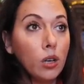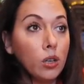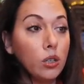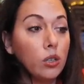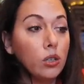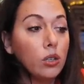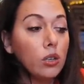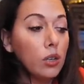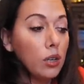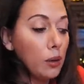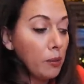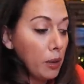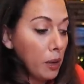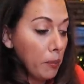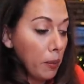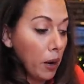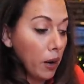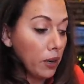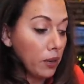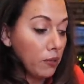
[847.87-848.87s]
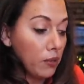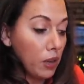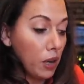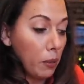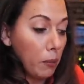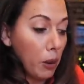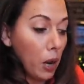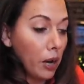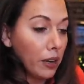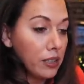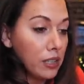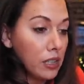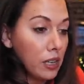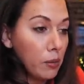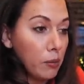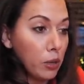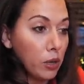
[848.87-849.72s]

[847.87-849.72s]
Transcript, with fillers: you're gonna be a part of the unboxing,